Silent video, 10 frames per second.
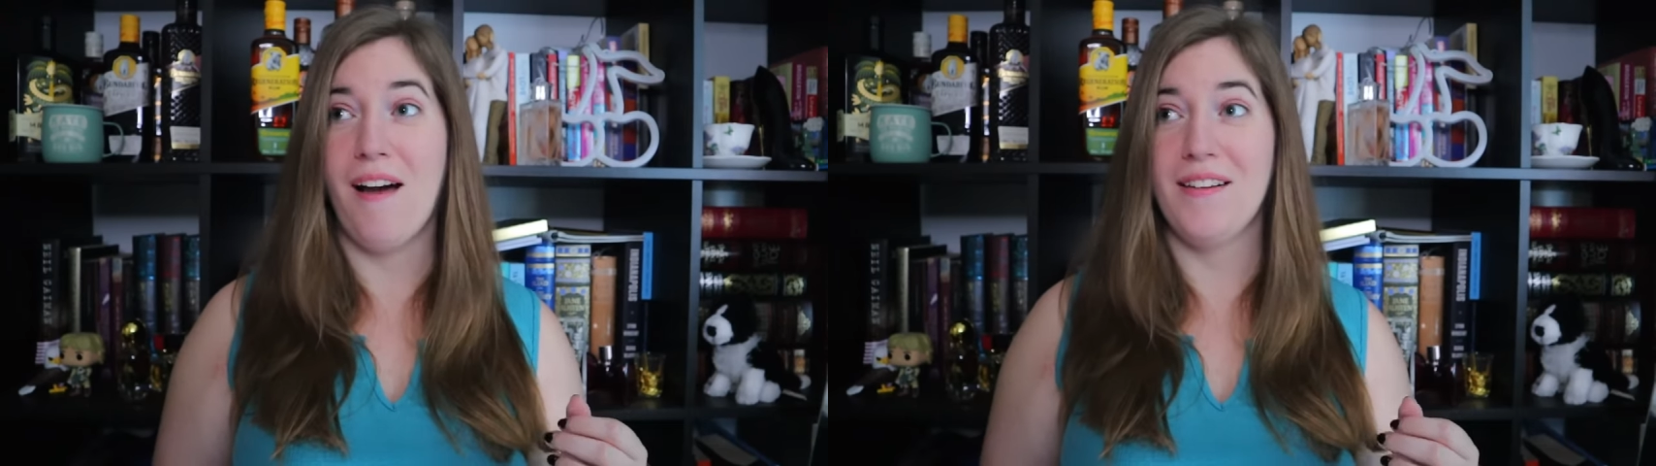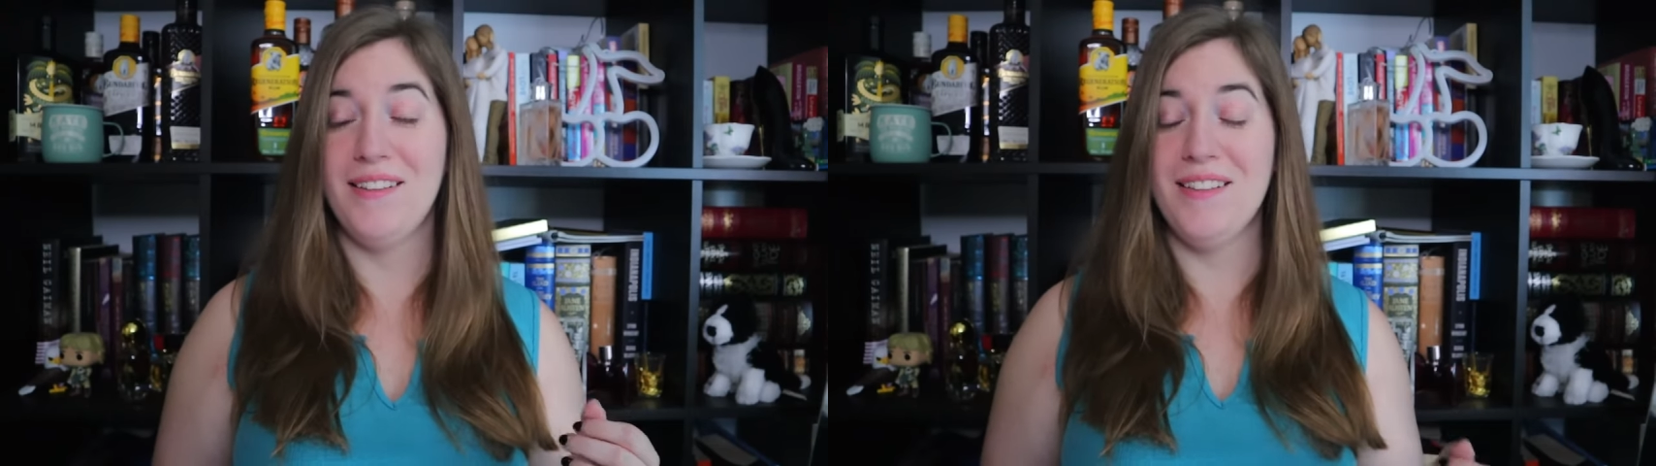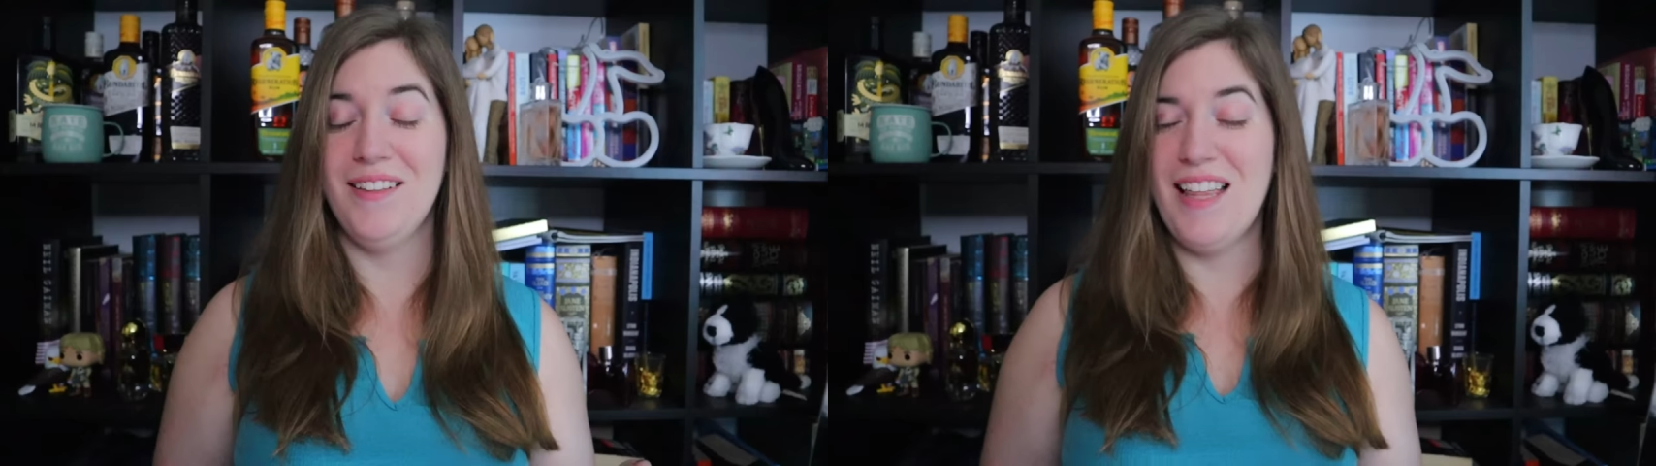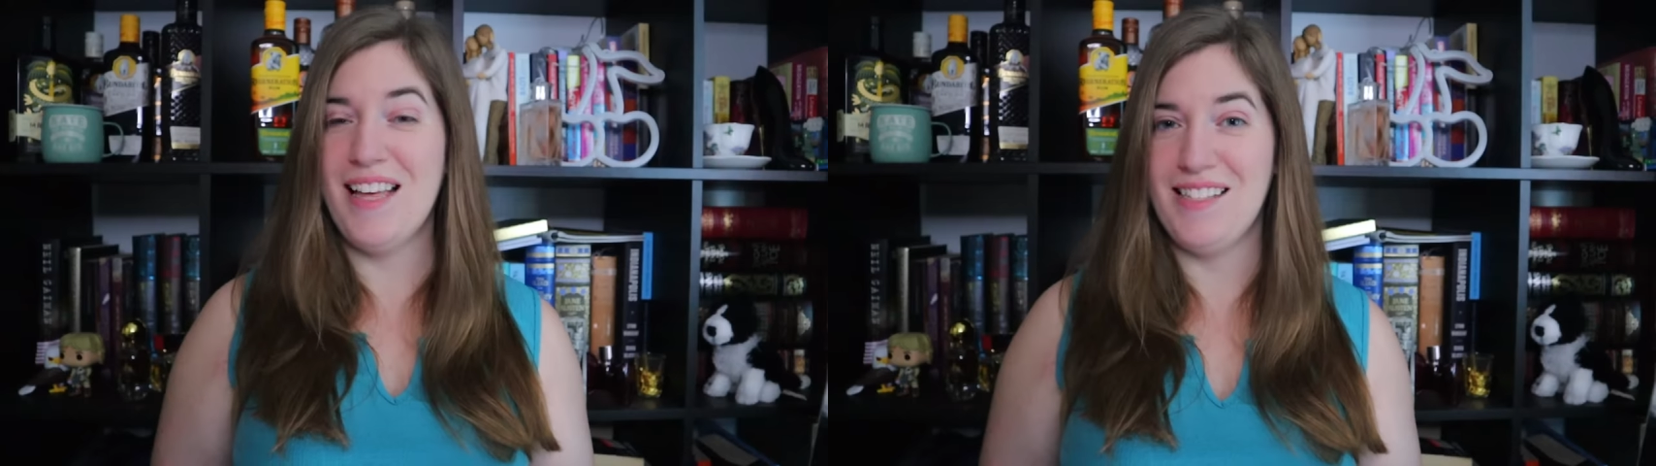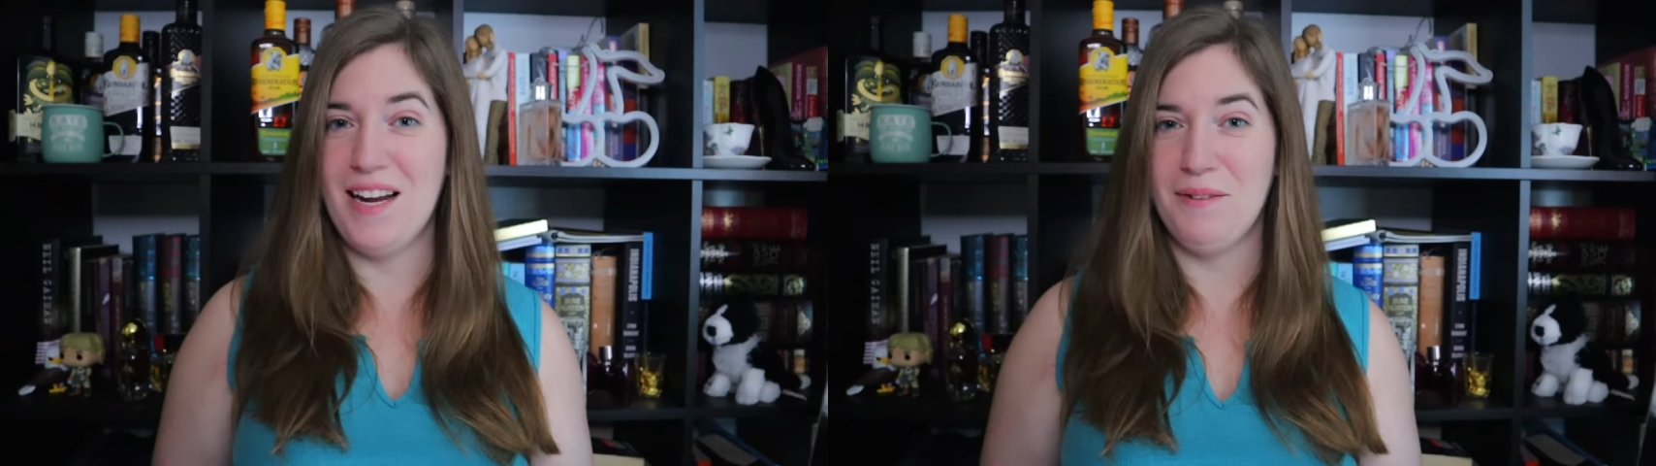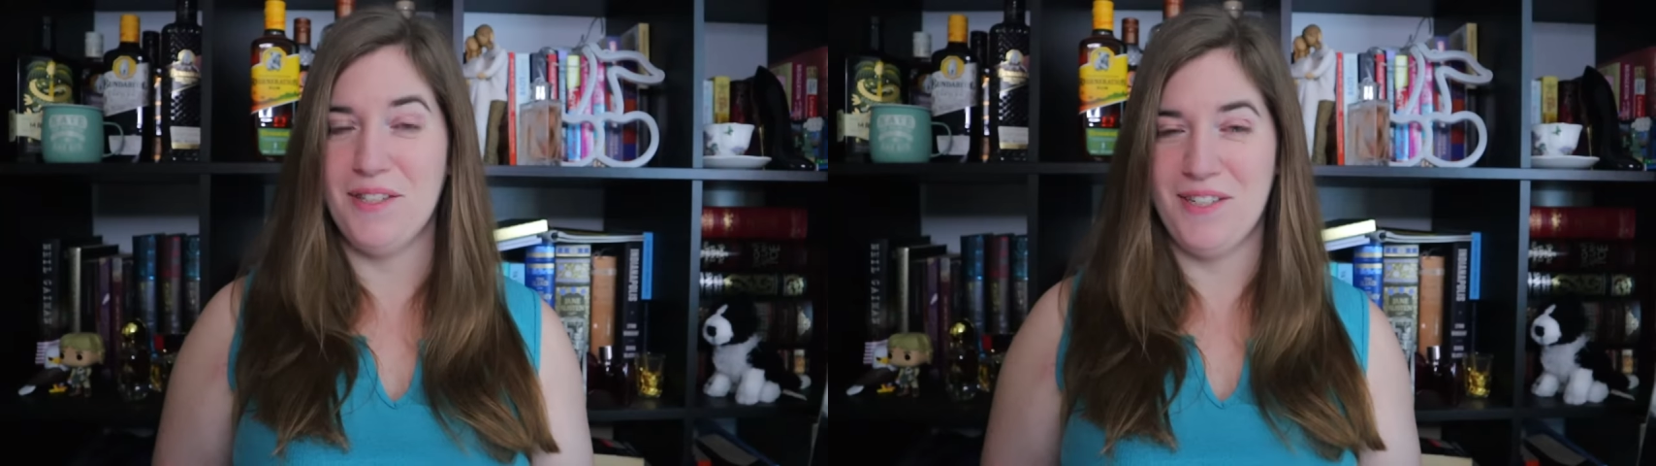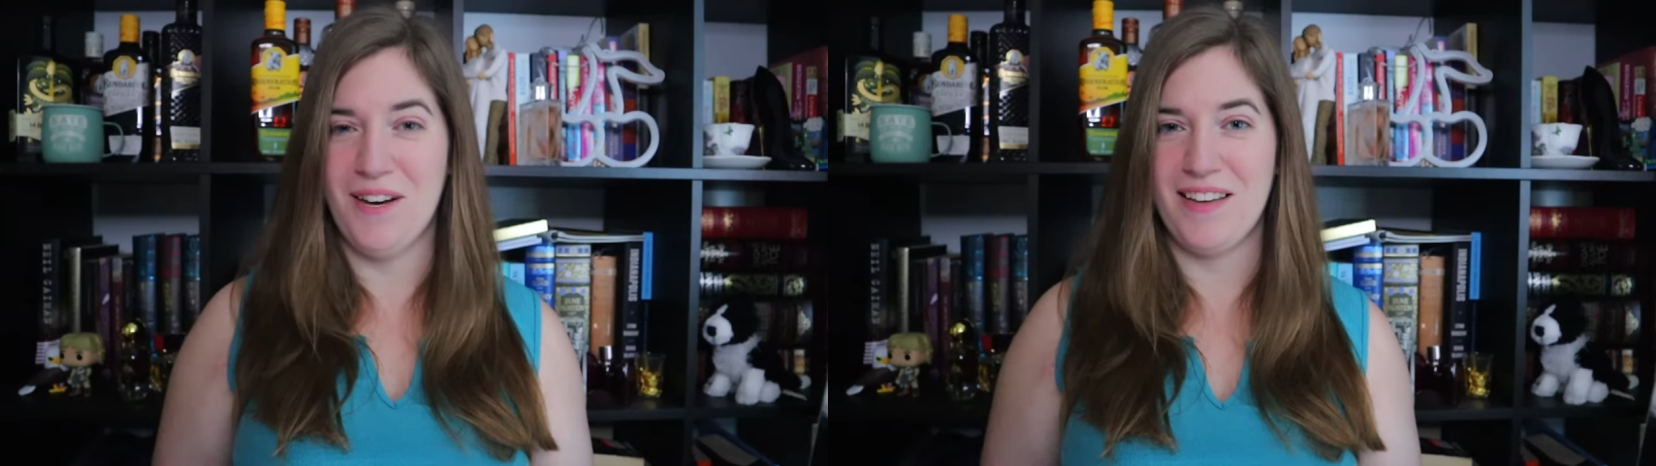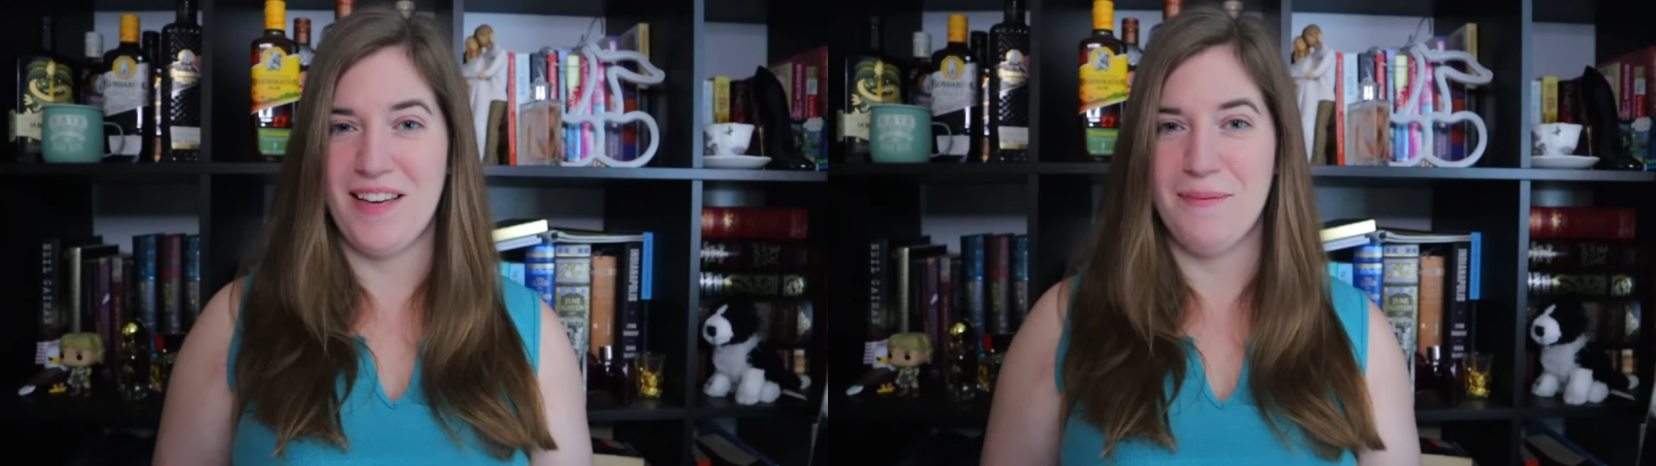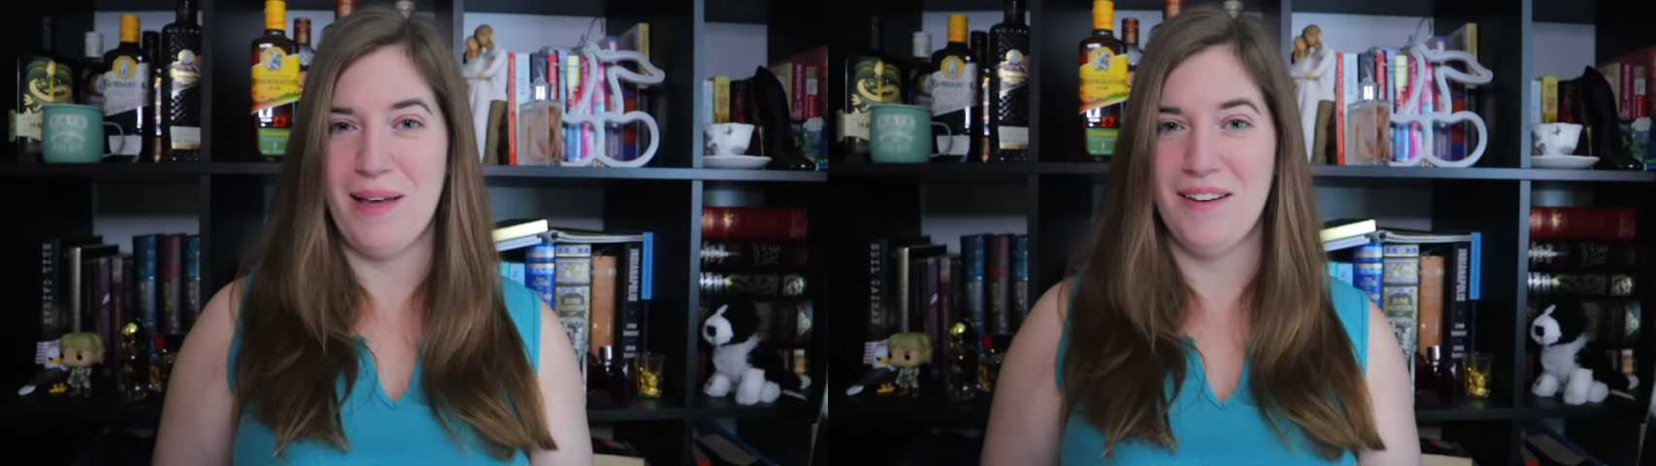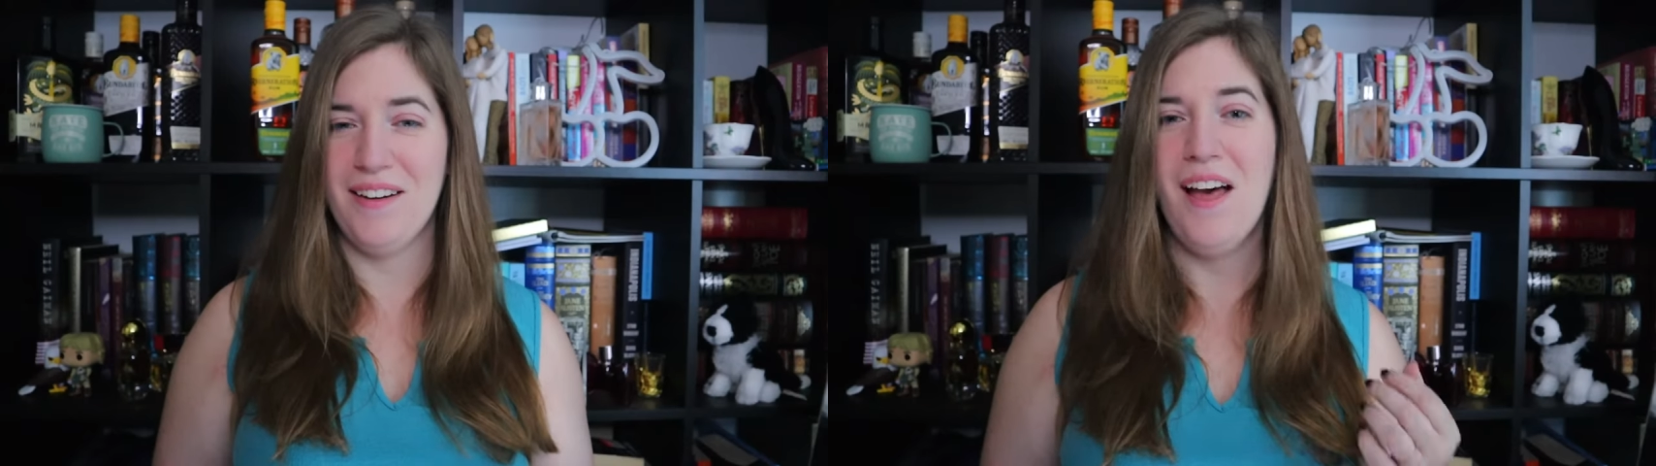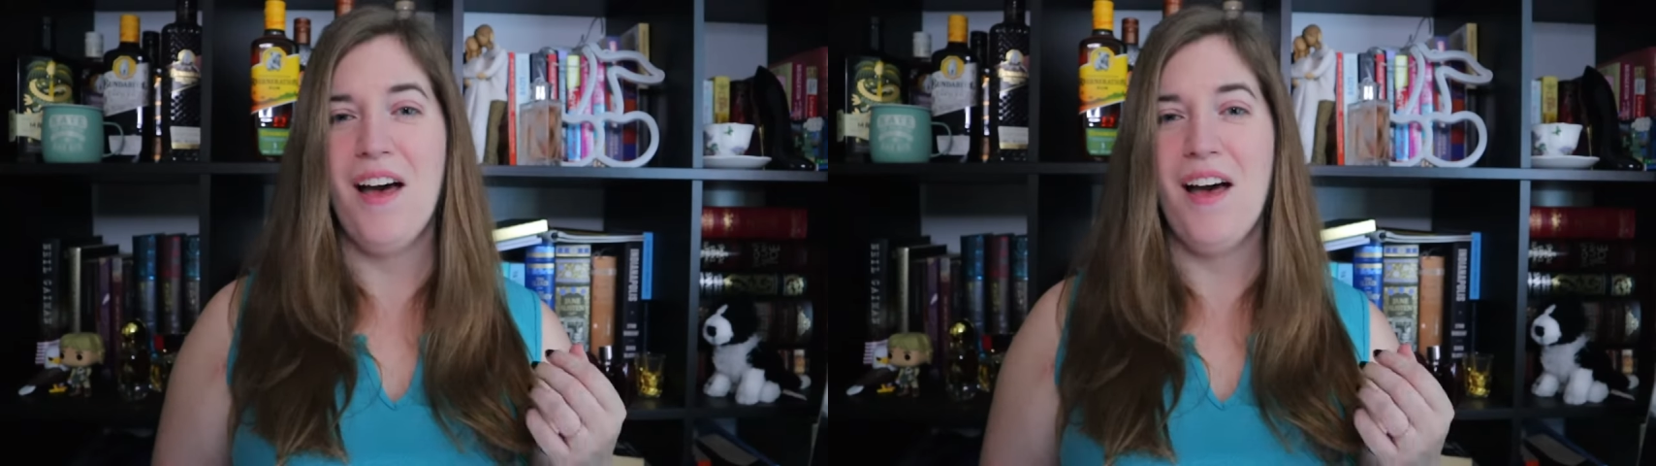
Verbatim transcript: clearly that's not what they're talking about.